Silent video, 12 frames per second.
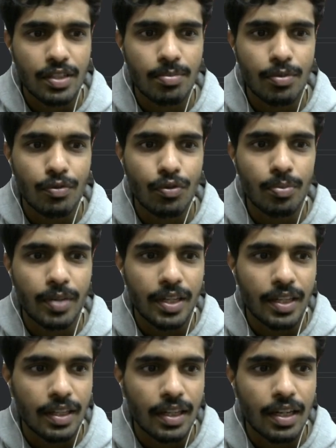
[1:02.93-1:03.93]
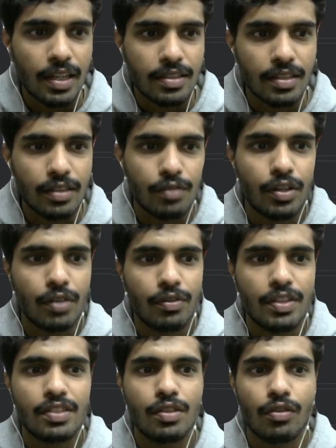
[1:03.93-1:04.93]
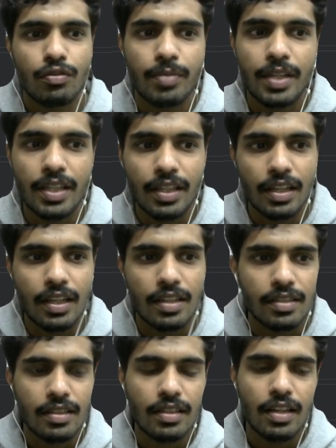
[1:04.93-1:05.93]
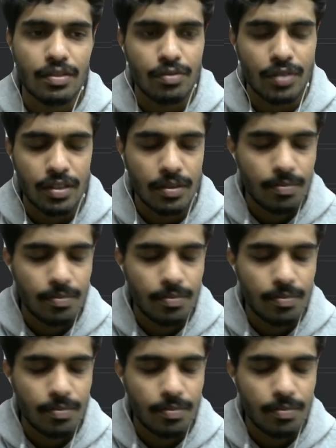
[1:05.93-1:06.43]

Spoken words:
before median class and the frequency of median class and class width.